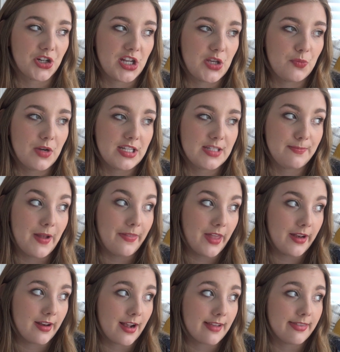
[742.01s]
He went to bed
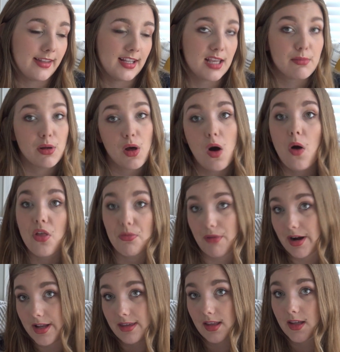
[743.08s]
that night thinking about all the
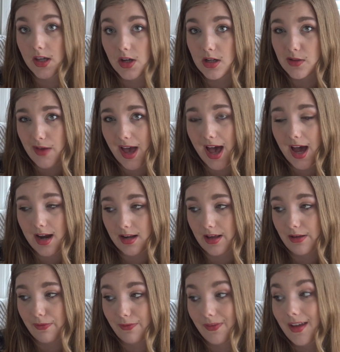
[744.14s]
money that he could have had
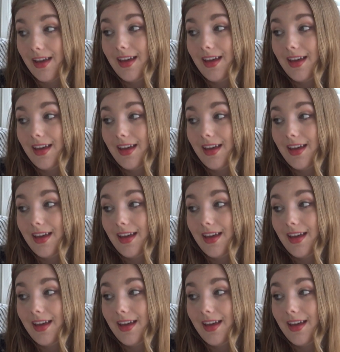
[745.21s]
if